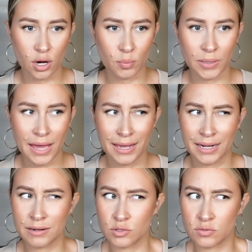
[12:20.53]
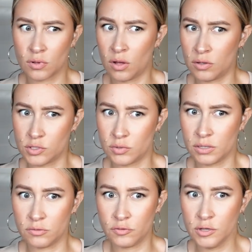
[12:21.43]
her playing, and I was also
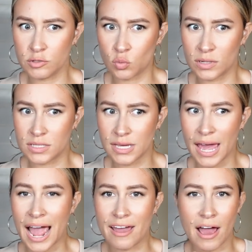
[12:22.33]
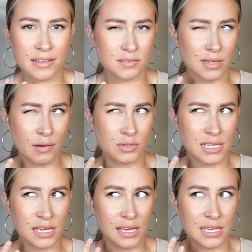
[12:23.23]
confused. Once again, I was
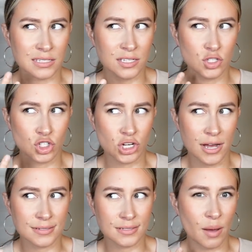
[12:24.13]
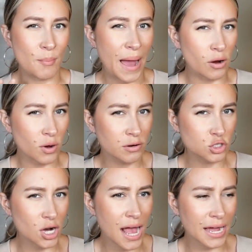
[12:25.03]
thinking, is this just a background
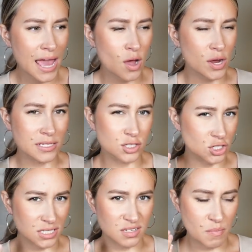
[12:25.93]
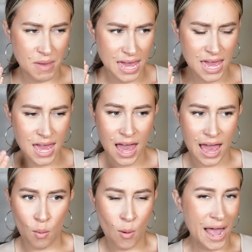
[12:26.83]
track? Is it just me?
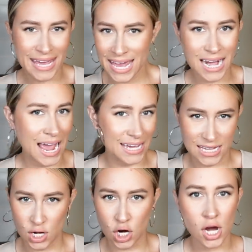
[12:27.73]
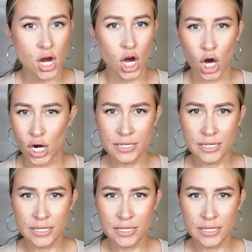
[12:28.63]
Why can't I hear her